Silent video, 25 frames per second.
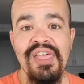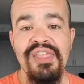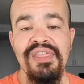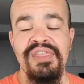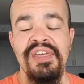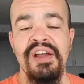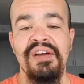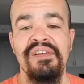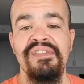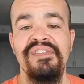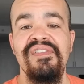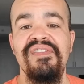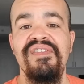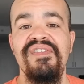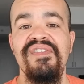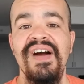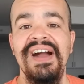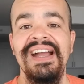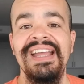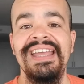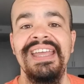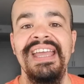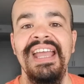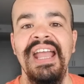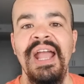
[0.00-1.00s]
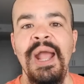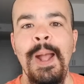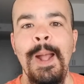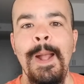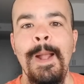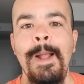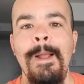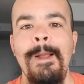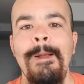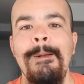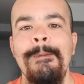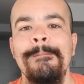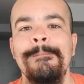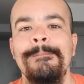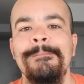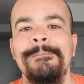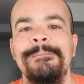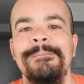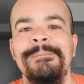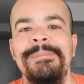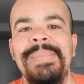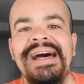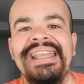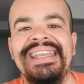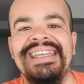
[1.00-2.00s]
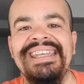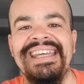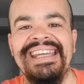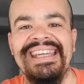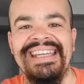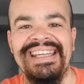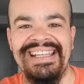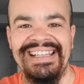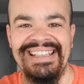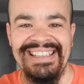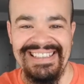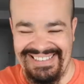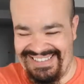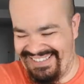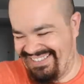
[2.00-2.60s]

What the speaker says: their fucking money.